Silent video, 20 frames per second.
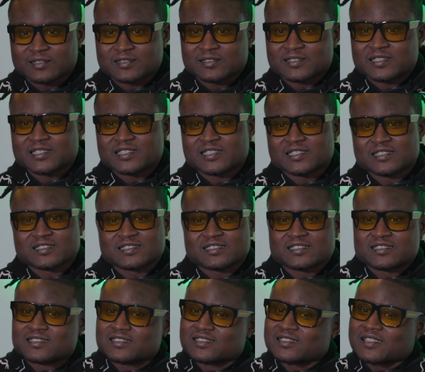Then
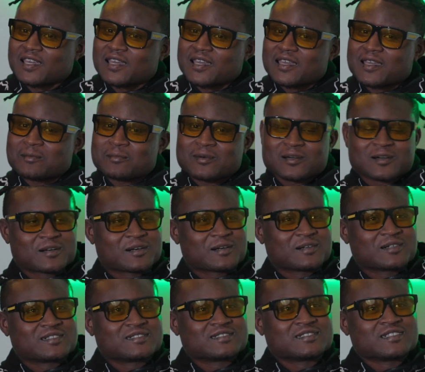she just came
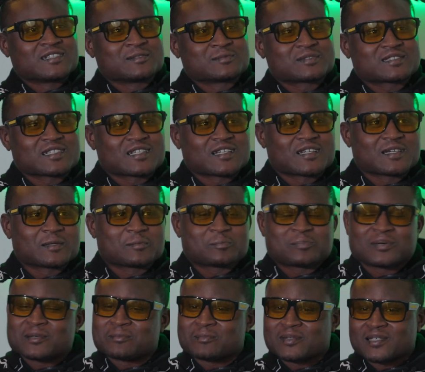on, you know what I'm saying,
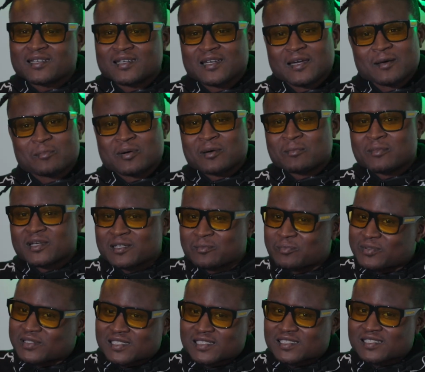put me in a
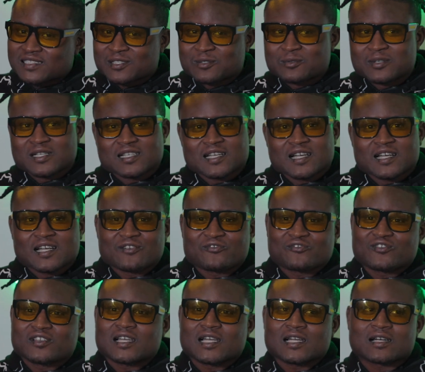position of where, like, I
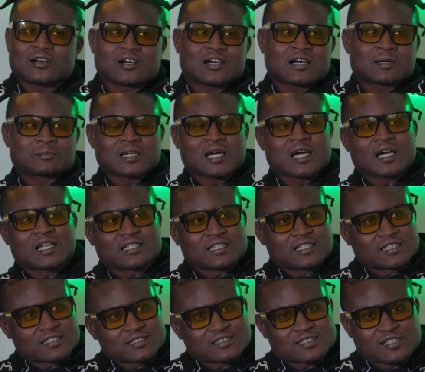feel like, oh, I
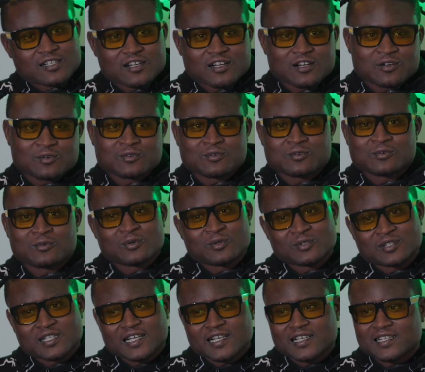love this girl,
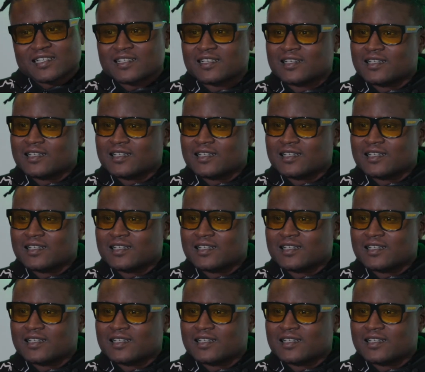ooh, like,